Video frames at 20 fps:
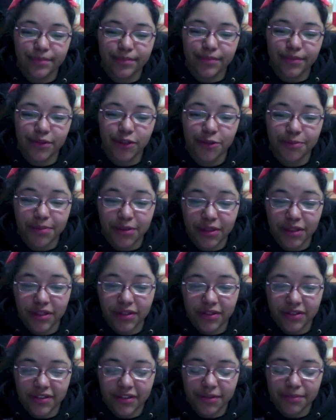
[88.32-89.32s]
super
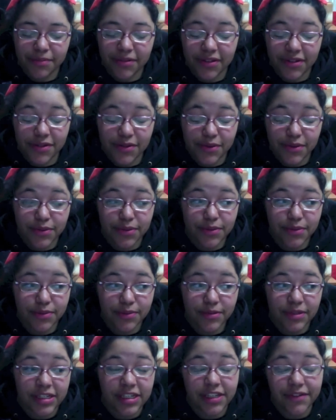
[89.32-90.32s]
close-ups too.
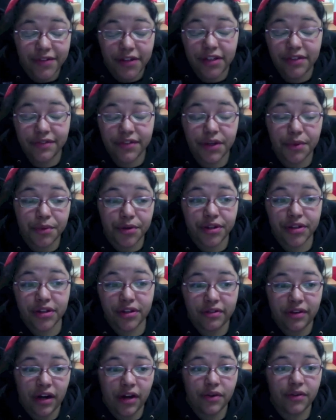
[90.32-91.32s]
Like even if they were in the
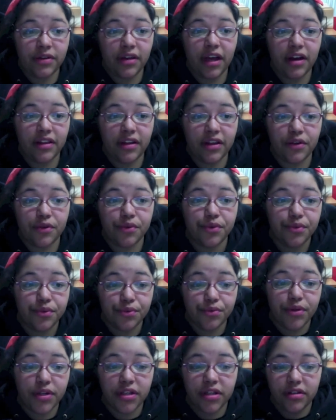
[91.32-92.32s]
crowd, they had like
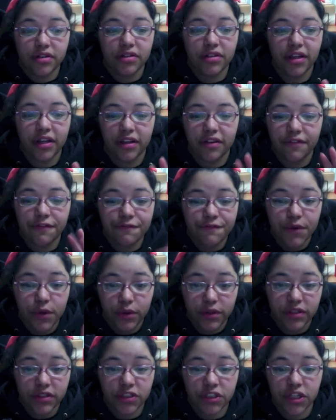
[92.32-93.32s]
really good like
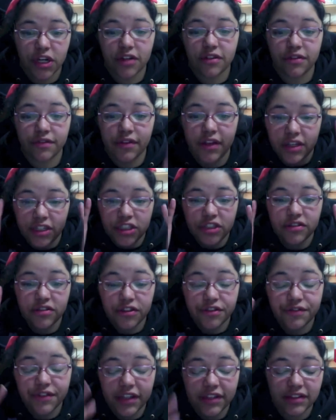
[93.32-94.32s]
focus shots of like just
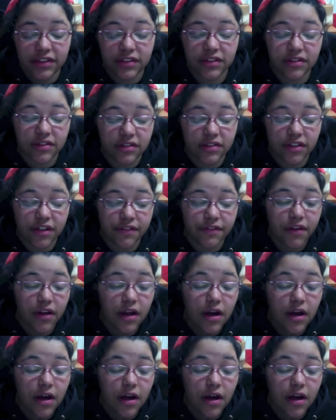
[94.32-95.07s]
their faces and stuff.